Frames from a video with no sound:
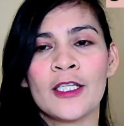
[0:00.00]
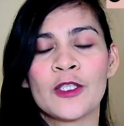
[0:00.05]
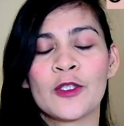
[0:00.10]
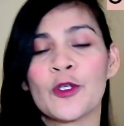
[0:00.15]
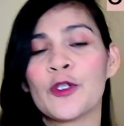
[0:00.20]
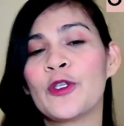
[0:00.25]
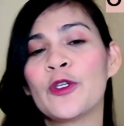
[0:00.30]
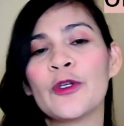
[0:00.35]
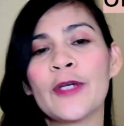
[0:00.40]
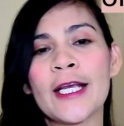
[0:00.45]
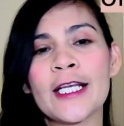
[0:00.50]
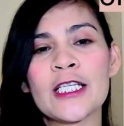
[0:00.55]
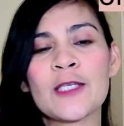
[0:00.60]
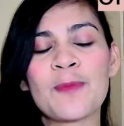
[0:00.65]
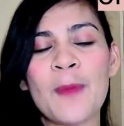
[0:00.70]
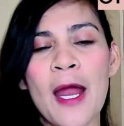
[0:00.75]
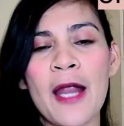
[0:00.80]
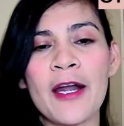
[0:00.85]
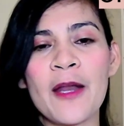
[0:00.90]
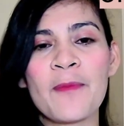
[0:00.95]
do
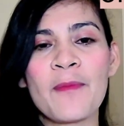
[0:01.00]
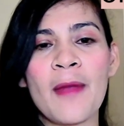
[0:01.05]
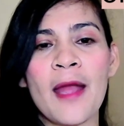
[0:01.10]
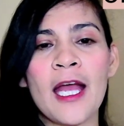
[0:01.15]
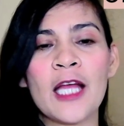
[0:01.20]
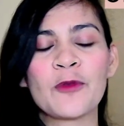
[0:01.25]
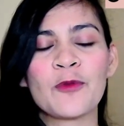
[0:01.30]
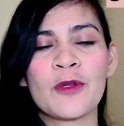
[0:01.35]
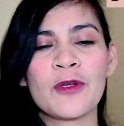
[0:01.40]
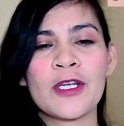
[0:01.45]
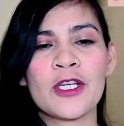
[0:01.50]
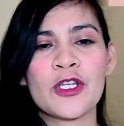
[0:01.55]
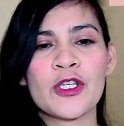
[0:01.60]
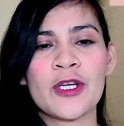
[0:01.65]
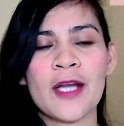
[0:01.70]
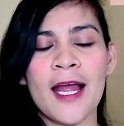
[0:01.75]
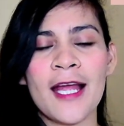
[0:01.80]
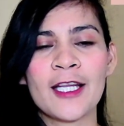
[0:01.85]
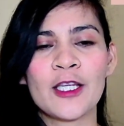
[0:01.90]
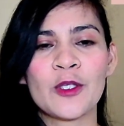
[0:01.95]
experiment, when you
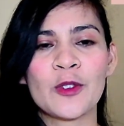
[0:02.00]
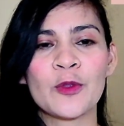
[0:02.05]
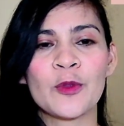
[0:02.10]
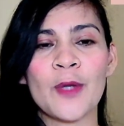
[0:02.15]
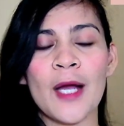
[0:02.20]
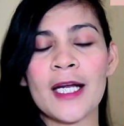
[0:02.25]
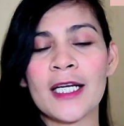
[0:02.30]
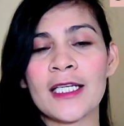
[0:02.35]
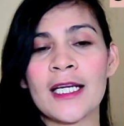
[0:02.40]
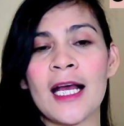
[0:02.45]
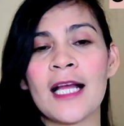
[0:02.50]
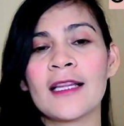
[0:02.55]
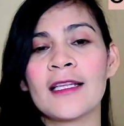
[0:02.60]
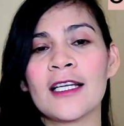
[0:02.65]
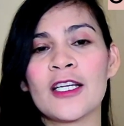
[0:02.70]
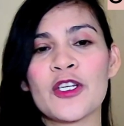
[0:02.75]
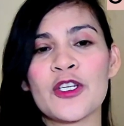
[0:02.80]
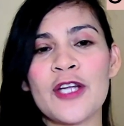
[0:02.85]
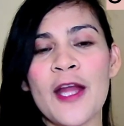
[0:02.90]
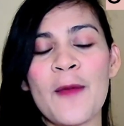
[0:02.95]
try to
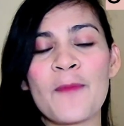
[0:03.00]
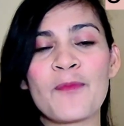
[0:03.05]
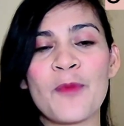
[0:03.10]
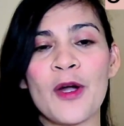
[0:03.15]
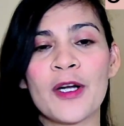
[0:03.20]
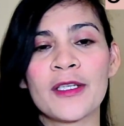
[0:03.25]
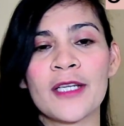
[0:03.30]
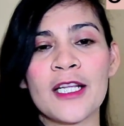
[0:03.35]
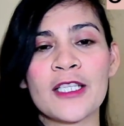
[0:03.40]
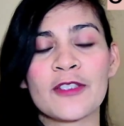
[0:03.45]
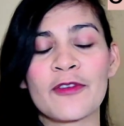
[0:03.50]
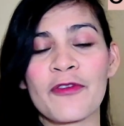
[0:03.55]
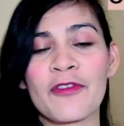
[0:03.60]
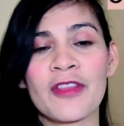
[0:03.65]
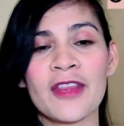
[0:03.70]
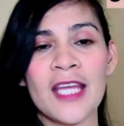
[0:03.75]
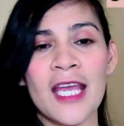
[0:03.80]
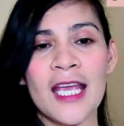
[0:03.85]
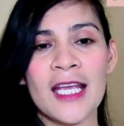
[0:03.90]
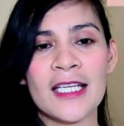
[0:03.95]
acknowledge the importance of
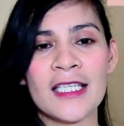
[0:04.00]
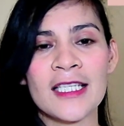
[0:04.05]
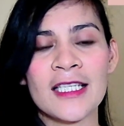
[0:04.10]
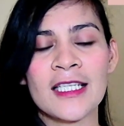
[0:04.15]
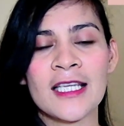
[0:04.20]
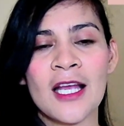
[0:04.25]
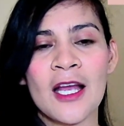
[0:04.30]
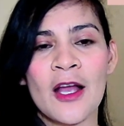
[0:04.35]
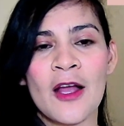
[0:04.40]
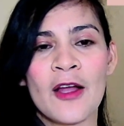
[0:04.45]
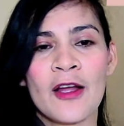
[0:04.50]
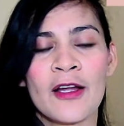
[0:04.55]
things.